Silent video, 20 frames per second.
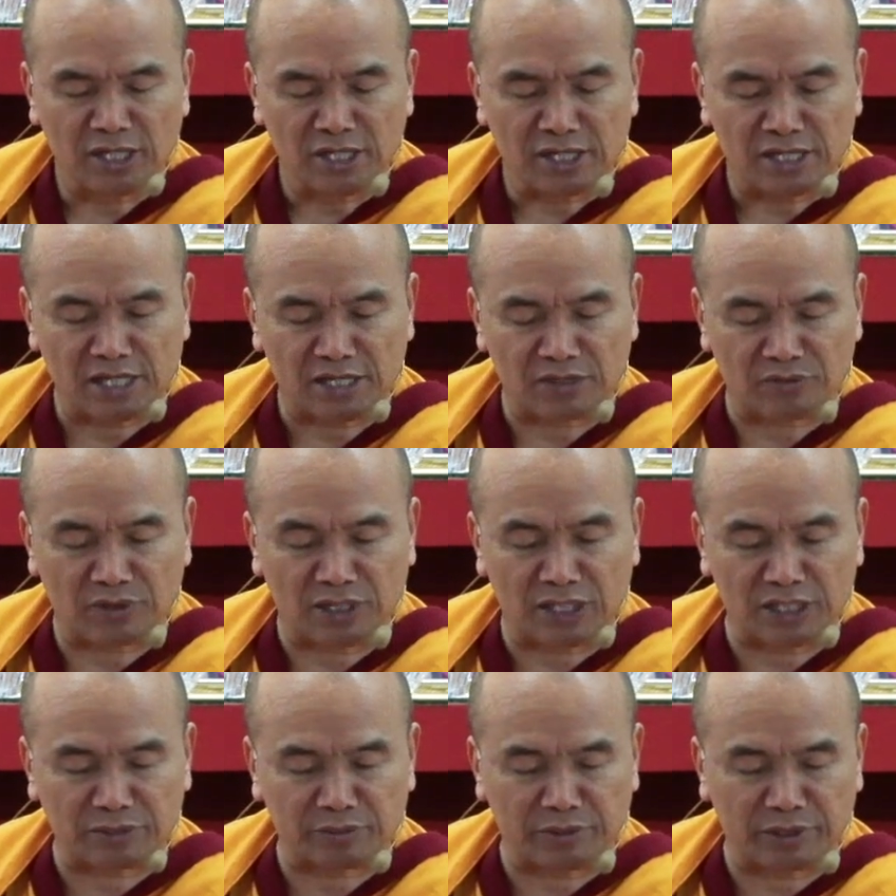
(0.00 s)
that
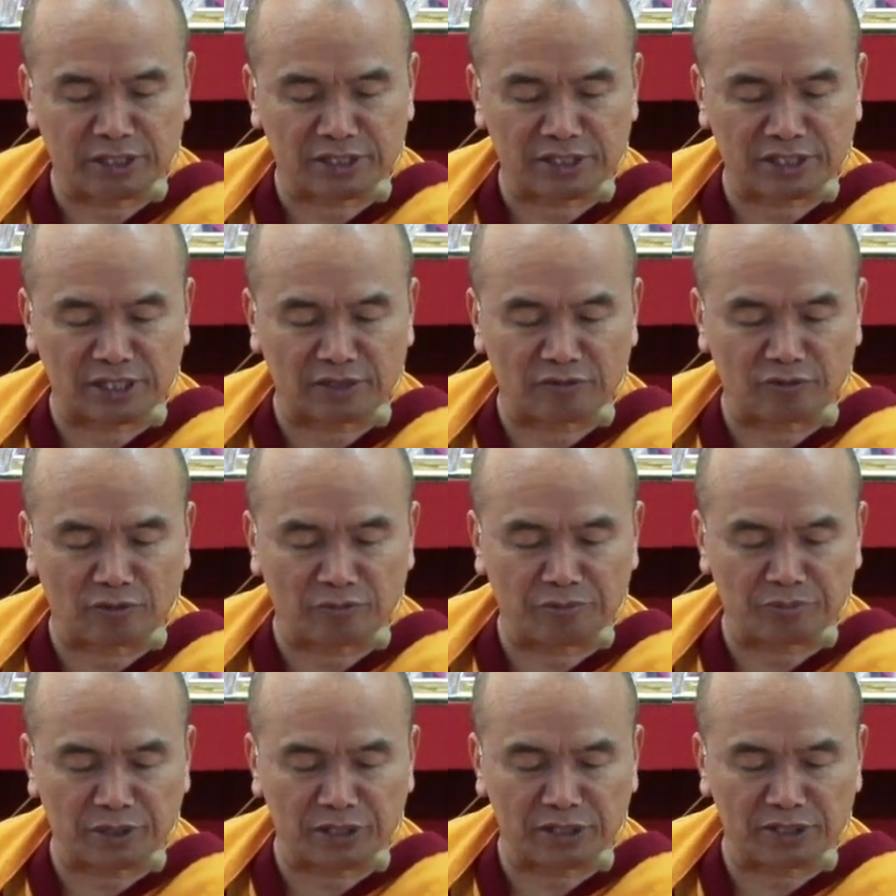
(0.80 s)
grasped by the self
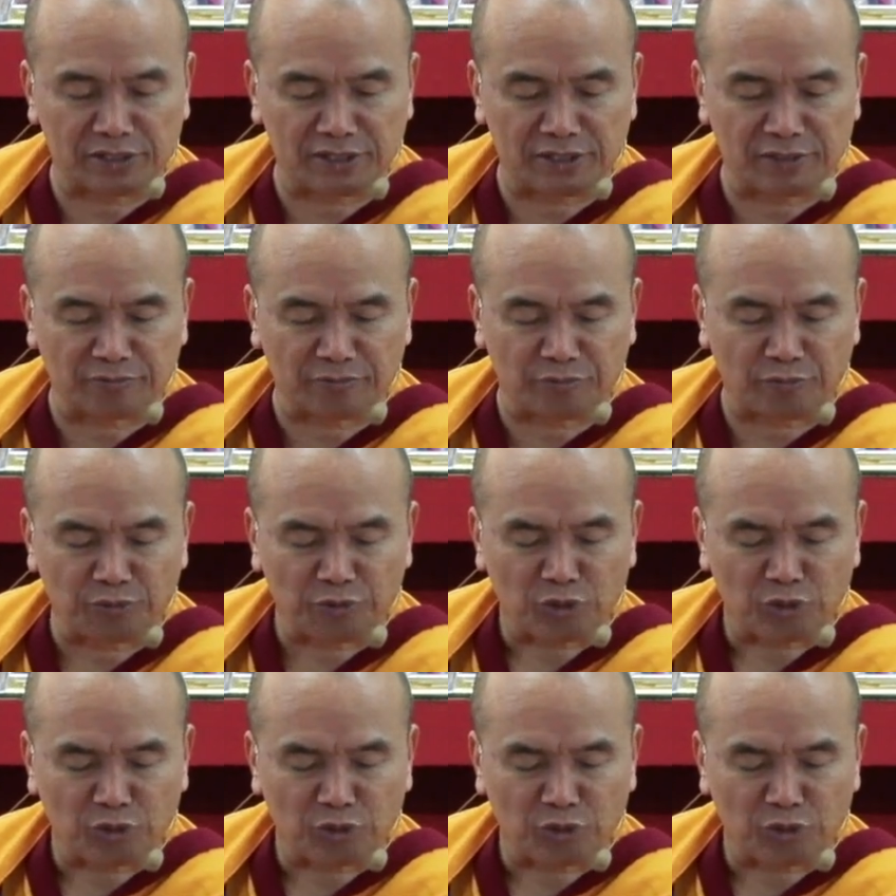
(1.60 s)
of person.